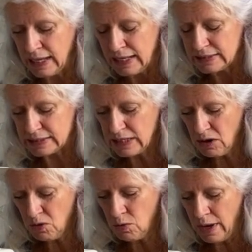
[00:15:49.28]

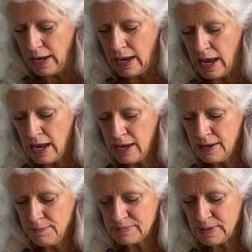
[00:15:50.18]
So
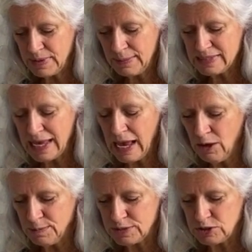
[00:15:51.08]
sometimes it
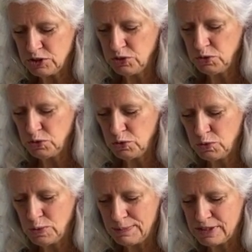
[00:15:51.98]
helps
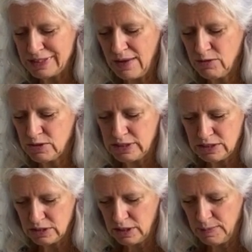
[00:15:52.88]
to just have your stitch
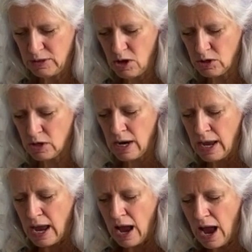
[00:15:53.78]
a little bit longer.
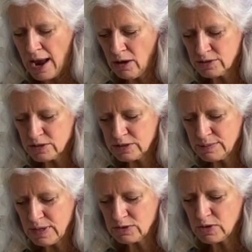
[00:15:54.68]
I also
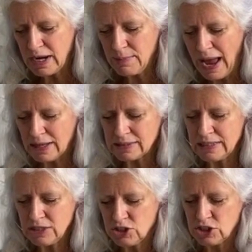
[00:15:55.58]
sometimes try to back
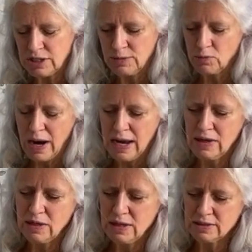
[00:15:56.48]
stitch right
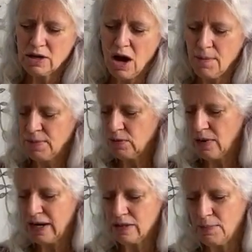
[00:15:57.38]
at the top and
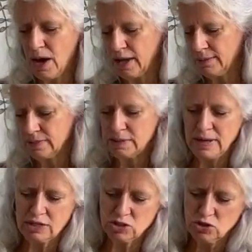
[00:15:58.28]
right at the bottom to
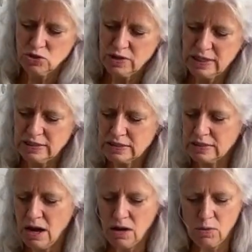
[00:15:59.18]
make sure that it's
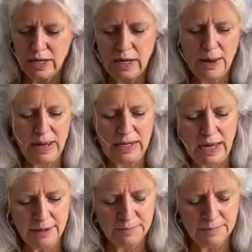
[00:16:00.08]
not going to come undone.